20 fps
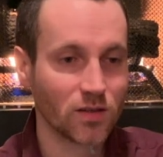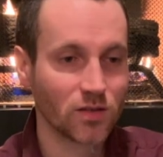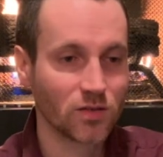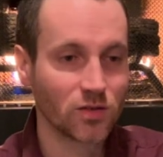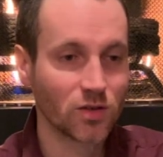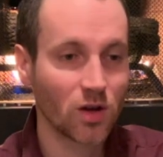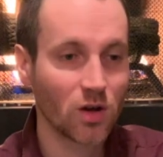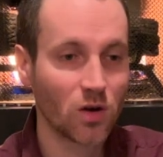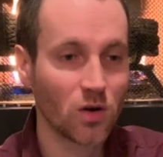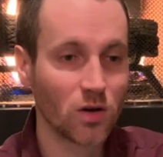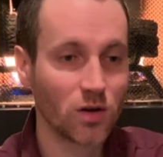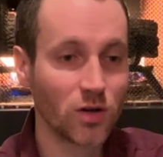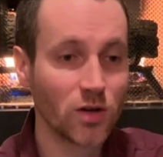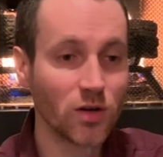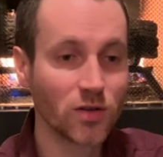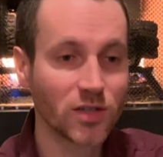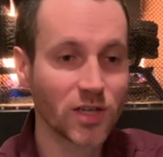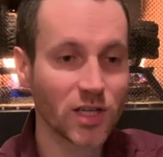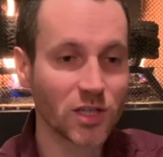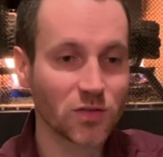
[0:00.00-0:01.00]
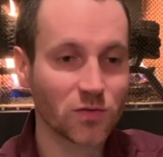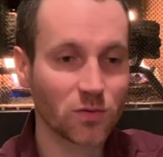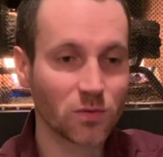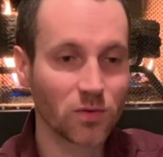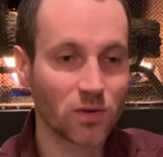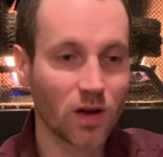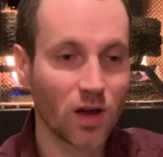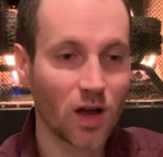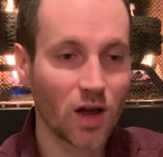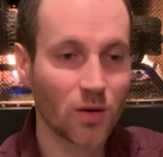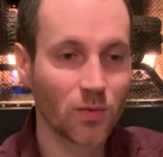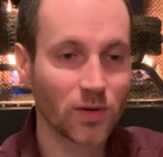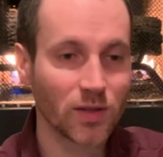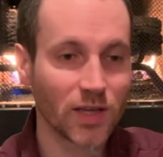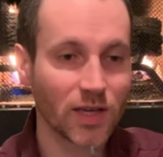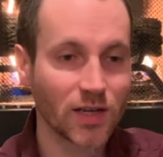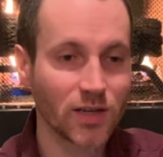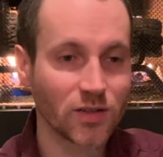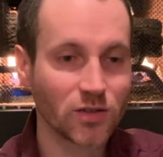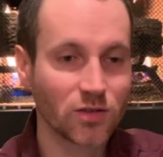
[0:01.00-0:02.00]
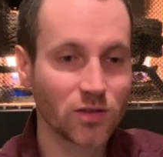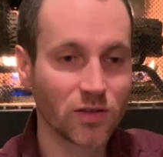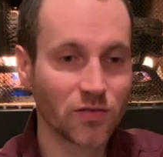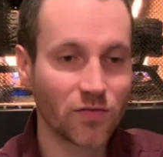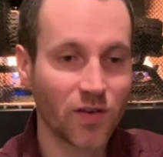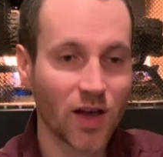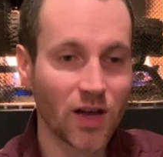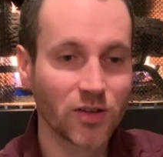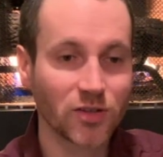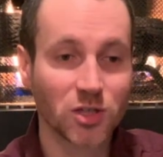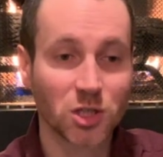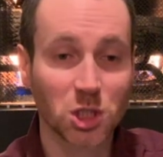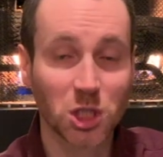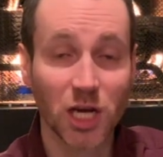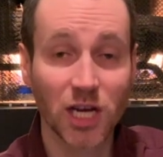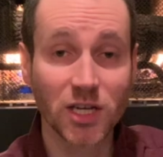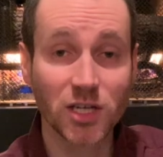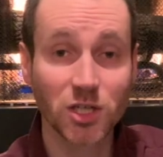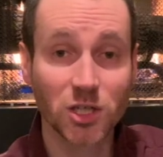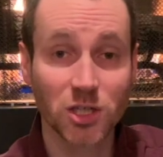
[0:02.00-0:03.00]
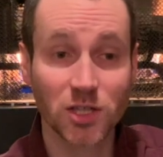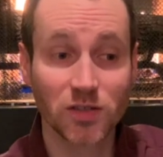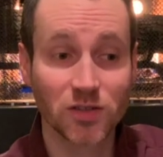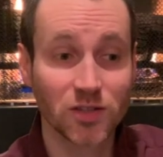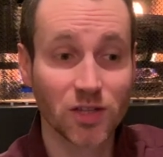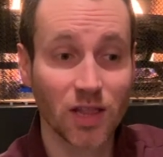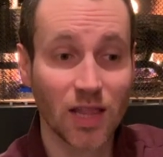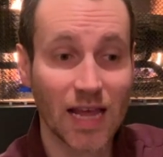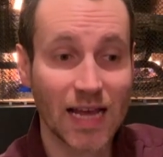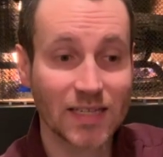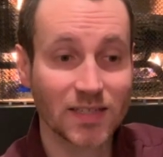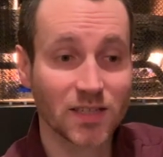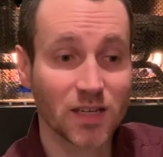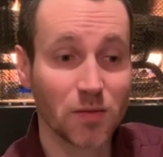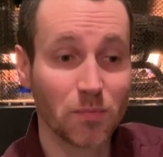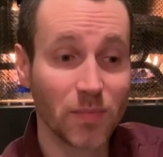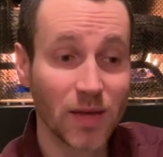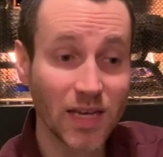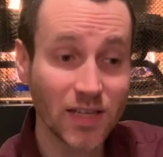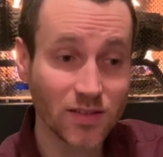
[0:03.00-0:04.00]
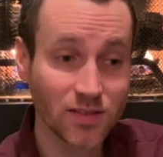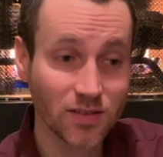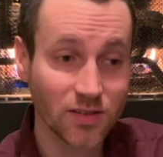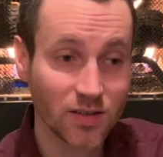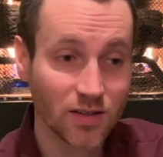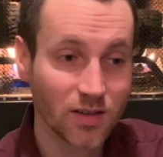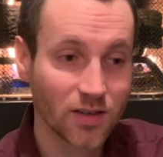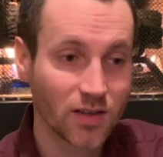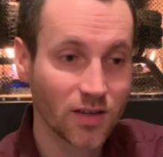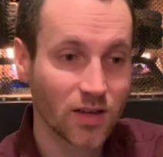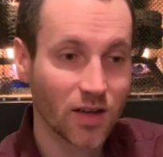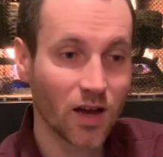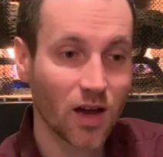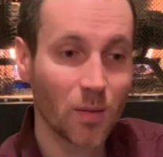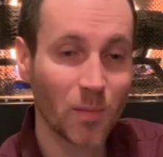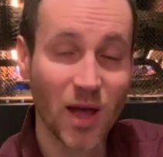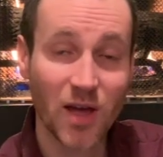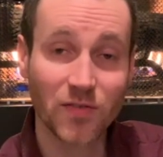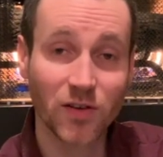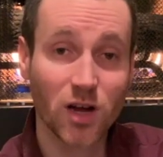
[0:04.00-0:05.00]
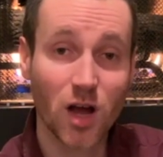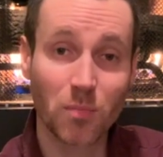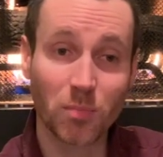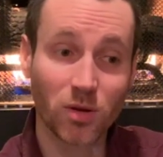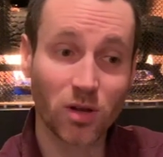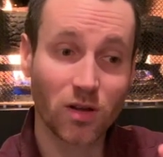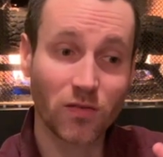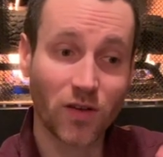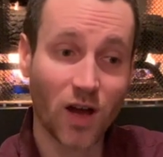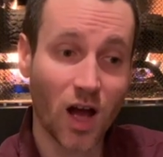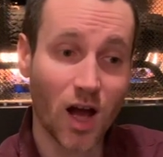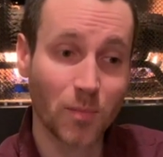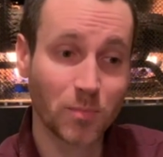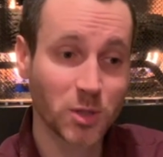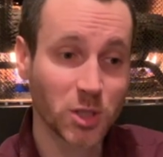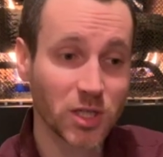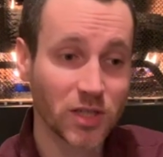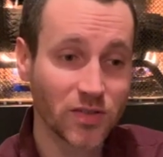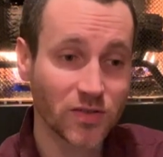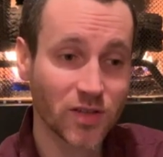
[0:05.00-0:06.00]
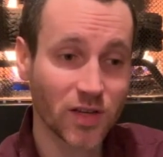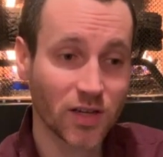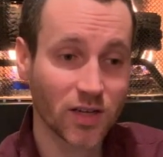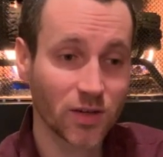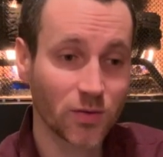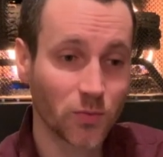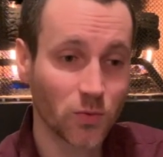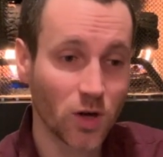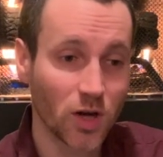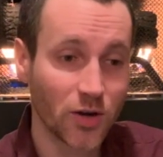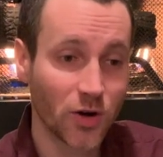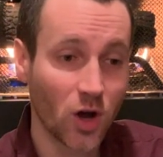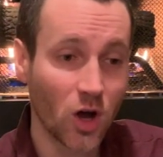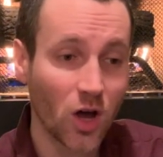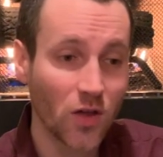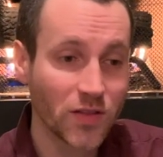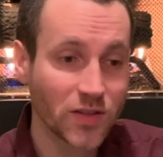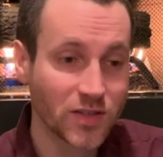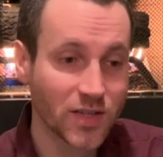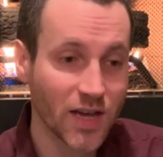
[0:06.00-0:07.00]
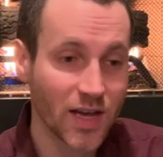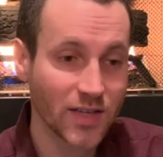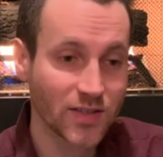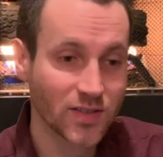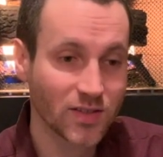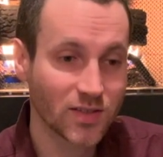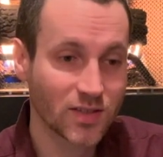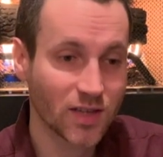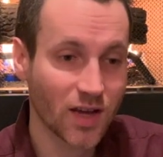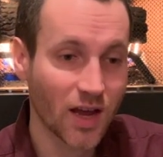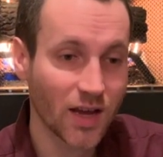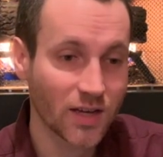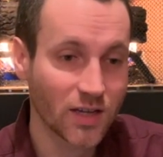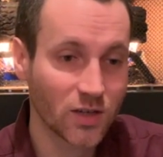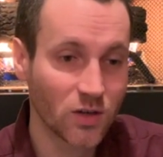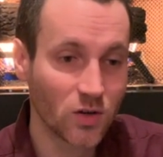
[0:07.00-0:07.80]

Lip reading: So no test related to the files changed since the last commit. I have a couple of options. I could run all the tests. I can